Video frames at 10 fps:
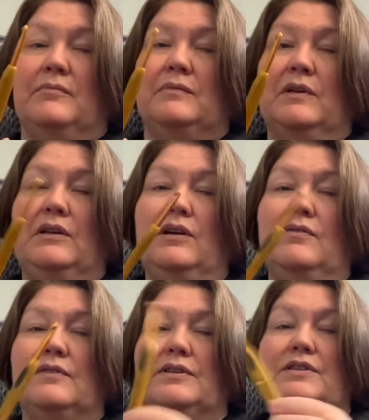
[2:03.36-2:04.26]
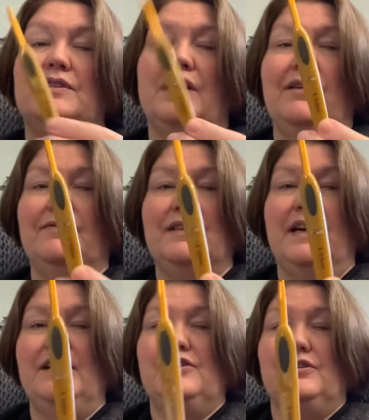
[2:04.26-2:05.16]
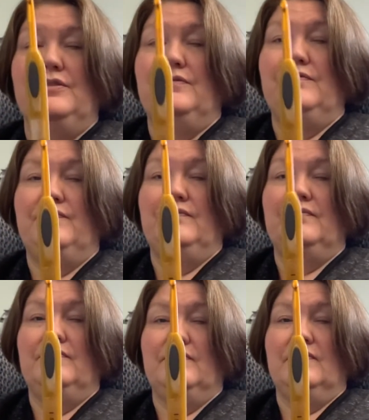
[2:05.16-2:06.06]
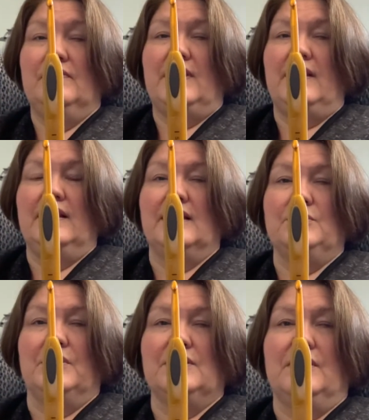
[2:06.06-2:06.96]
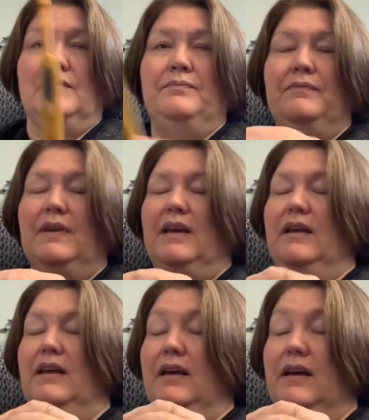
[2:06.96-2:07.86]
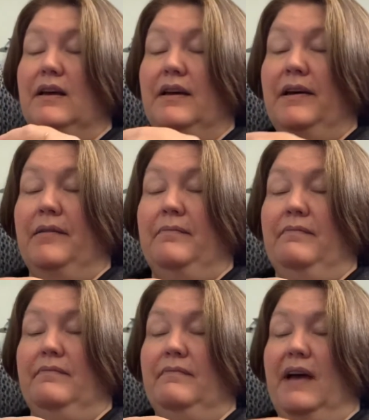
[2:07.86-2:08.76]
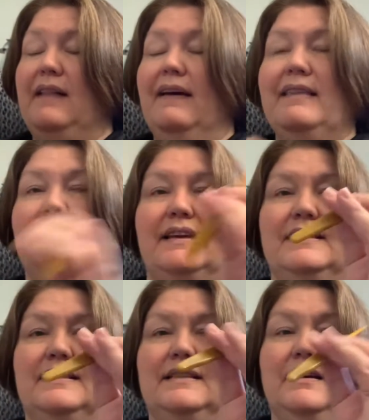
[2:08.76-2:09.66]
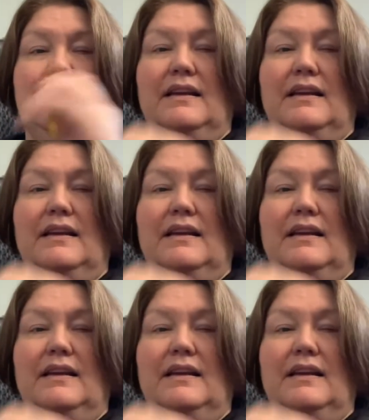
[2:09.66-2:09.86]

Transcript: Clover Soft Touch. I think that's what it's called. I like these. I